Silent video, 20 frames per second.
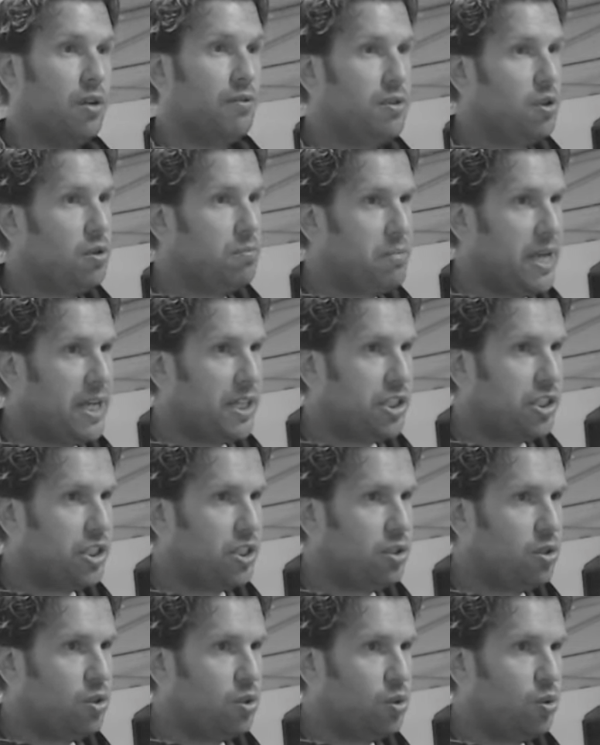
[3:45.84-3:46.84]
if you
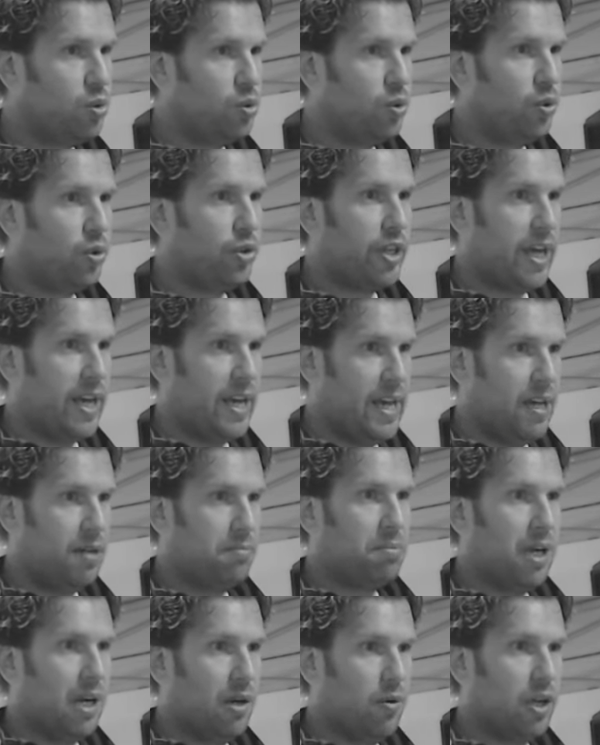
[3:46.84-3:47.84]
imagine you do the hang
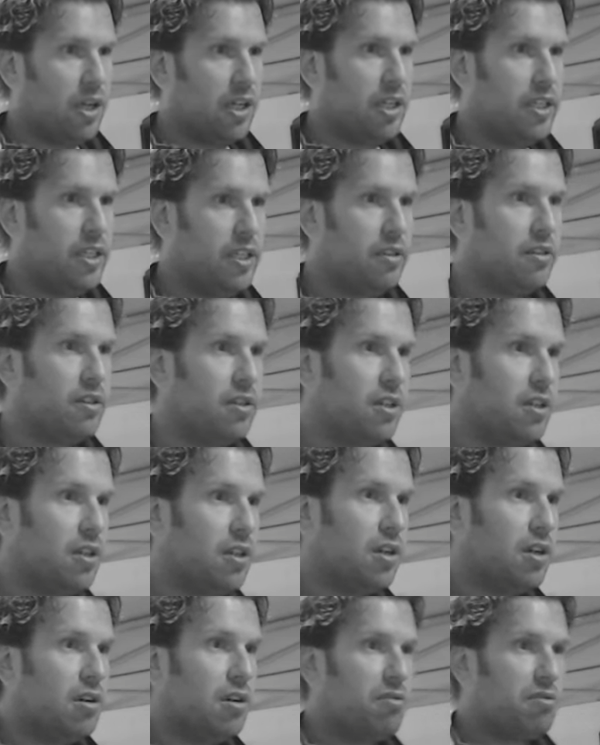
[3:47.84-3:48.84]
power clean
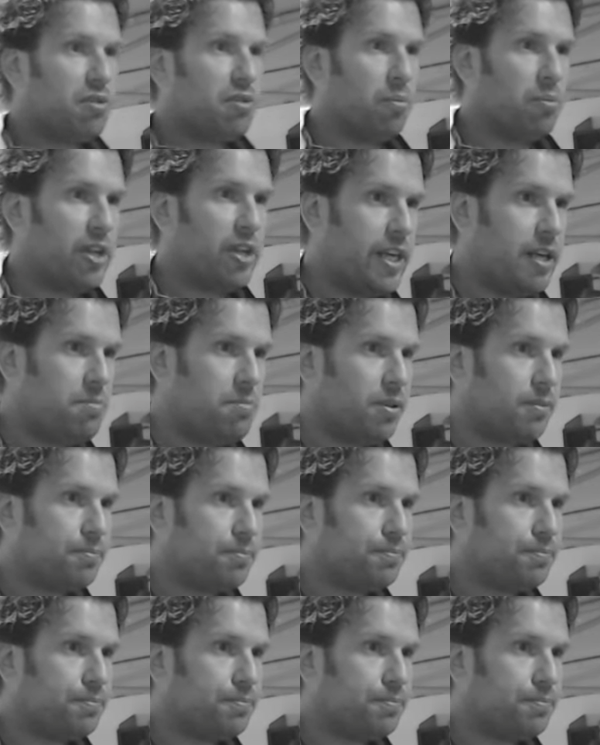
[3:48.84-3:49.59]
from the hip,